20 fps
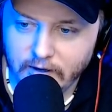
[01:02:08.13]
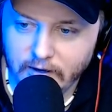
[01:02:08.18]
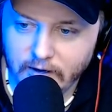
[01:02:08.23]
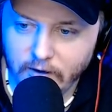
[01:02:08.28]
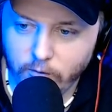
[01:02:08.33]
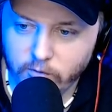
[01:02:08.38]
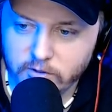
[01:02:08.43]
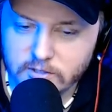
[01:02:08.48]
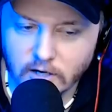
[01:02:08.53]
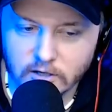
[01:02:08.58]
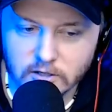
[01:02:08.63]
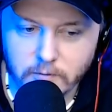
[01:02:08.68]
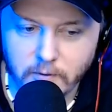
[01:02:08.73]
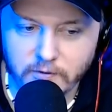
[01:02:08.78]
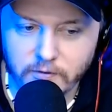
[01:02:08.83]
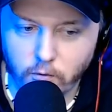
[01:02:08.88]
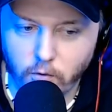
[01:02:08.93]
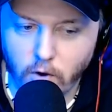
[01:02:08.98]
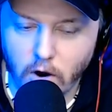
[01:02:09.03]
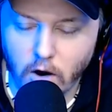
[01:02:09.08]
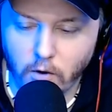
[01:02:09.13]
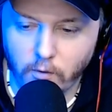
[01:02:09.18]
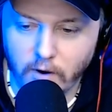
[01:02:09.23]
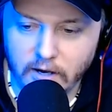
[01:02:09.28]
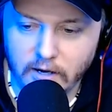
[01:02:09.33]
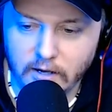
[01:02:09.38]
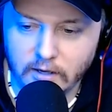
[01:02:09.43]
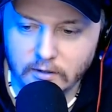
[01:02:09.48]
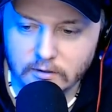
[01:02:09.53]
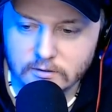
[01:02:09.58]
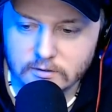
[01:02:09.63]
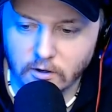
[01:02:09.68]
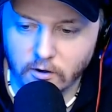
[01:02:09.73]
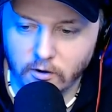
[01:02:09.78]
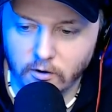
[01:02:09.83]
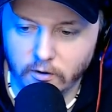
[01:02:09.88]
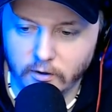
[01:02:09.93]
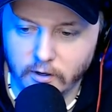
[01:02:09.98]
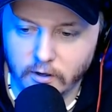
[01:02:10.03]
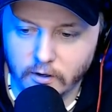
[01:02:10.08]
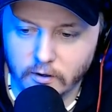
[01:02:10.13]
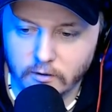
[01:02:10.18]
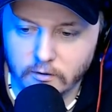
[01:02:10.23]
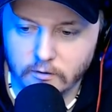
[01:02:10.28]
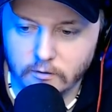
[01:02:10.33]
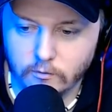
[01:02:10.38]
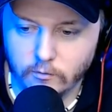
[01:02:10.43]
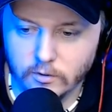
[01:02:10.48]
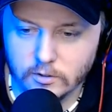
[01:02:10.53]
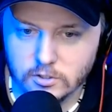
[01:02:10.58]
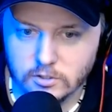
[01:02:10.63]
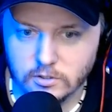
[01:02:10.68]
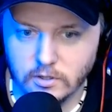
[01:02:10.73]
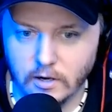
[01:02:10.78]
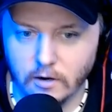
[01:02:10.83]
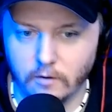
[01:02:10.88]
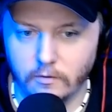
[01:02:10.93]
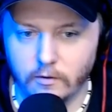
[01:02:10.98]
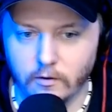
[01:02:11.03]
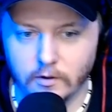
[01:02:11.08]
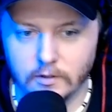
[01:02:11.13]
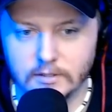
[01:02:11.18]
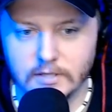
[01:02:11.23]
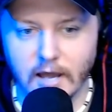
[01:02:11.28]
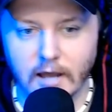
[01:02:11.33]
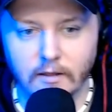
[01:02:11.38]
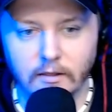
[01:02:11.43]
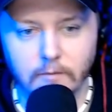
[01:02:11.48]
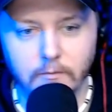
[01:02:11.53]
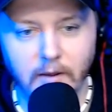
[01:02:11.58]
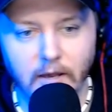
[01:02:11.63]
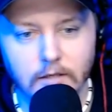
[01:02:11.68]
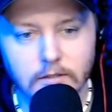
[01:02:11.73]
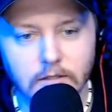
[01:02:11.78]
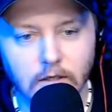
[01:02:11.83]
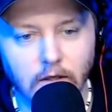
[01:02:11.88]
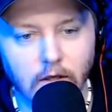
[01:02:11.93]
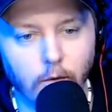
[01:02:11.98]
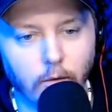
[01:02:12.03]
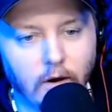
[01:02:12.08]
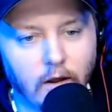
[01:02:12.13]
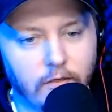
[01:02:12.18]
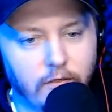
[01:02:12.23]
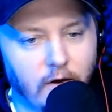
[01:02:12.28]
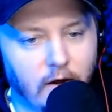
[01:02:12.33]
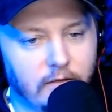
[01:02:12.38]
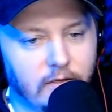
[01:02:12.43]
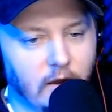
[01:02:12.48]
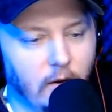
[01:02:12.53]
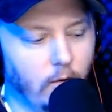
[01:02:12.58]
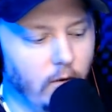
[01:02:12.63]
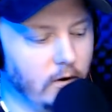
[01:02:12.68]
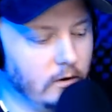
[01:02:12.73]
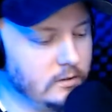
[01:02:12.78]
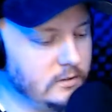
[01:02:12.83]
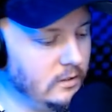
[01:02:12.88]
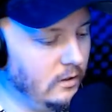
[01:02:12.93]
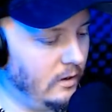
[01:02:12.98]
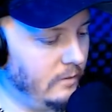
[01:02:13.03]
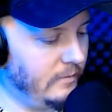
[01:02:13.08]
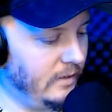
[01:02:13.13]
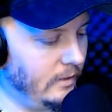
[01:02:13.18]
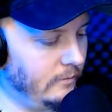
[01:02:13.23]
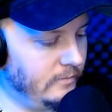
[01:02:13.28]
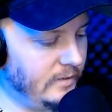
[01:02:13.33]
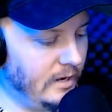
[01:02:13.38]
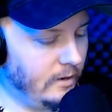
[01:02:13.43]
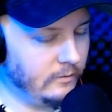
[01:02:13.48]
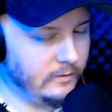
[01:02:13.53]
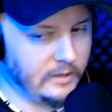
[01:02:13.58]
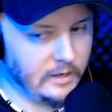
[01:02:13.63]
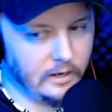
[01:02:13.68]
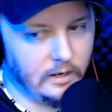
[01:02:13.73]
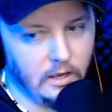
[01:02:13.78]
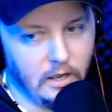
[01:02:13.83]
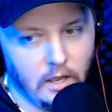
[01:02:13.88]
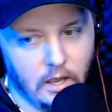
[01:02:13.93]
We talked about the Raw ratings earlier, which they're exactly basically what I thought they were. So, I mean, I'm down with that.